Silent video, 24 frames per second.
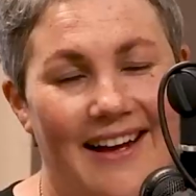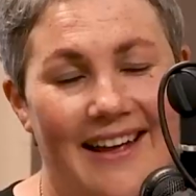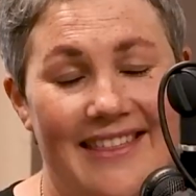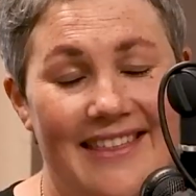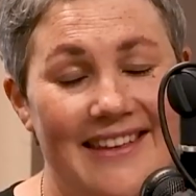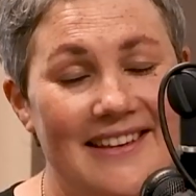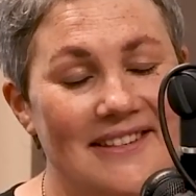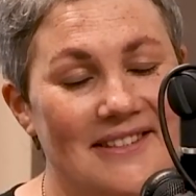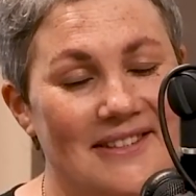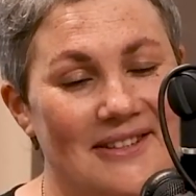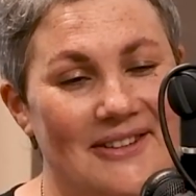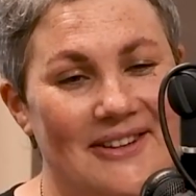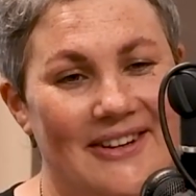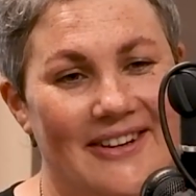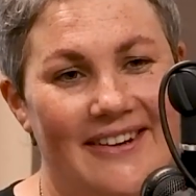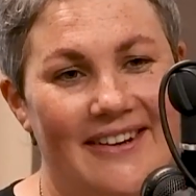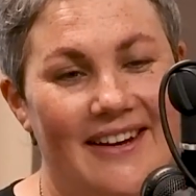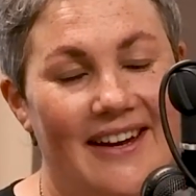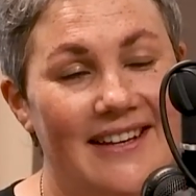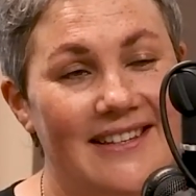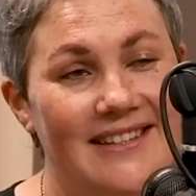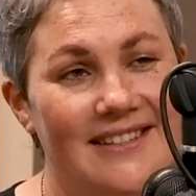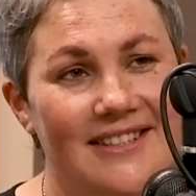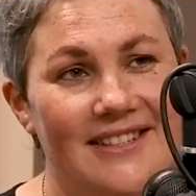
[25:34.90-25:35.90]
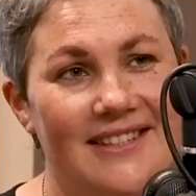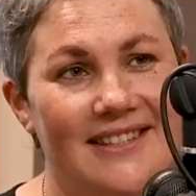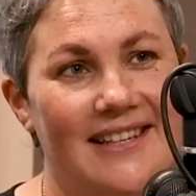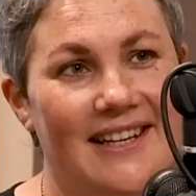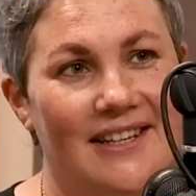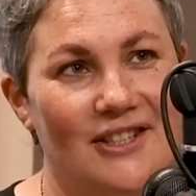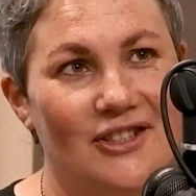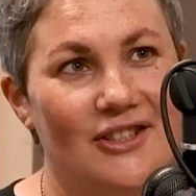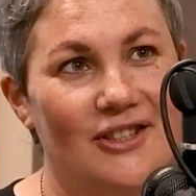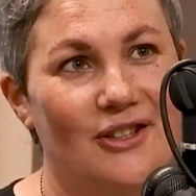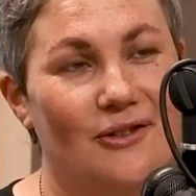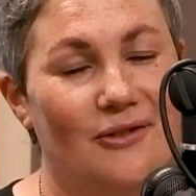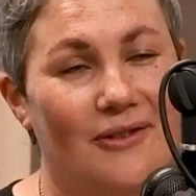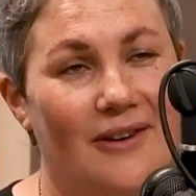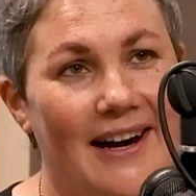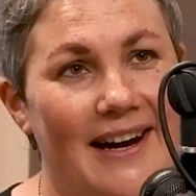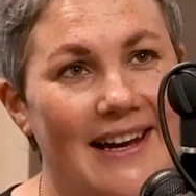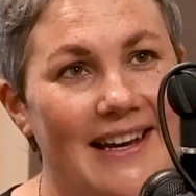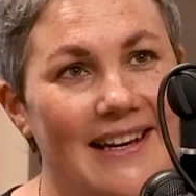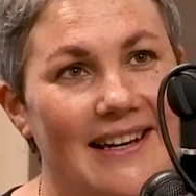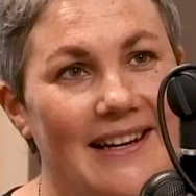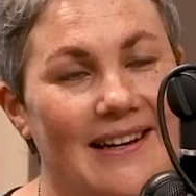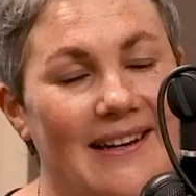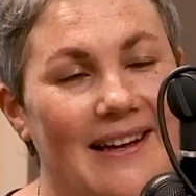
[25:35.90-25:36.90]
think so. It's just such a
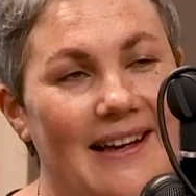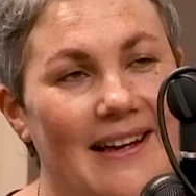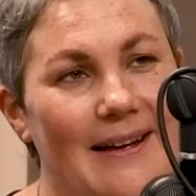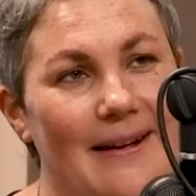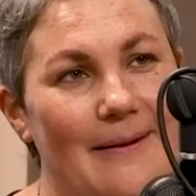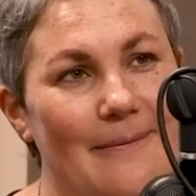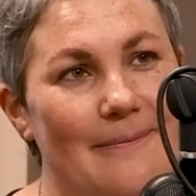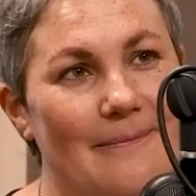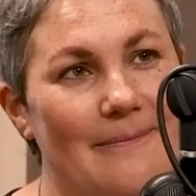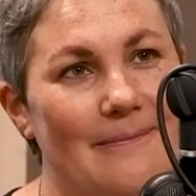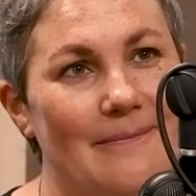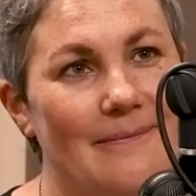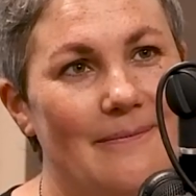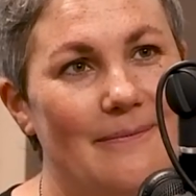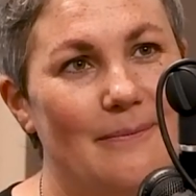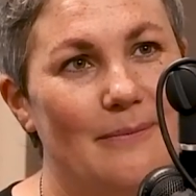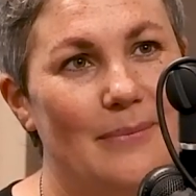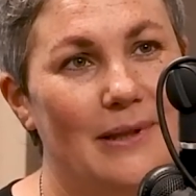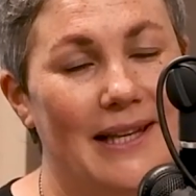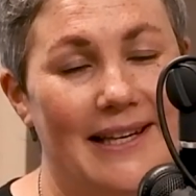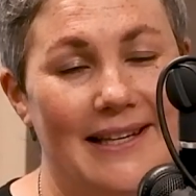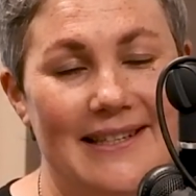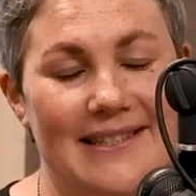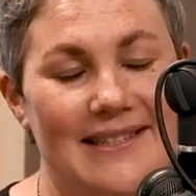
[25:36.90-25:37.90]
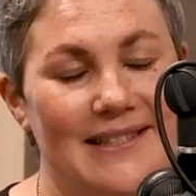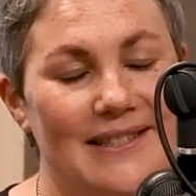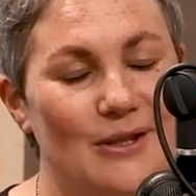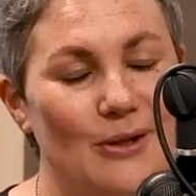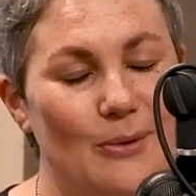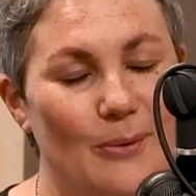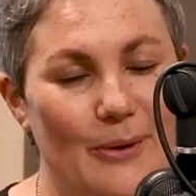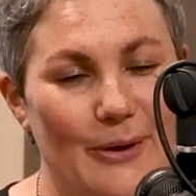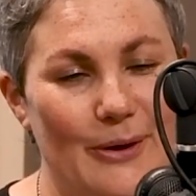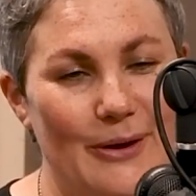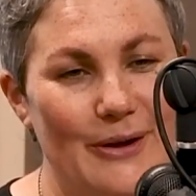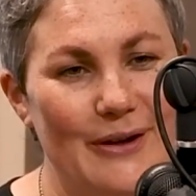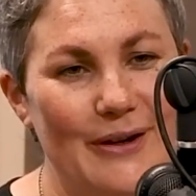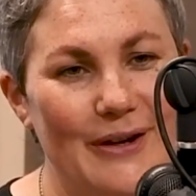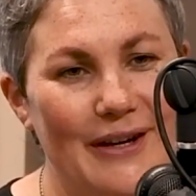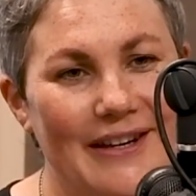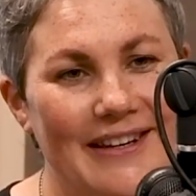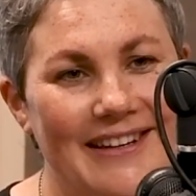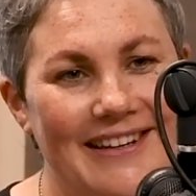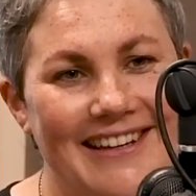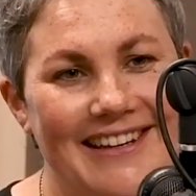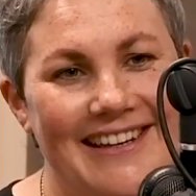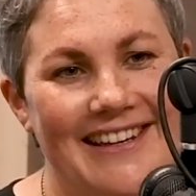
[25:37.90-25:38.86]
great place to work.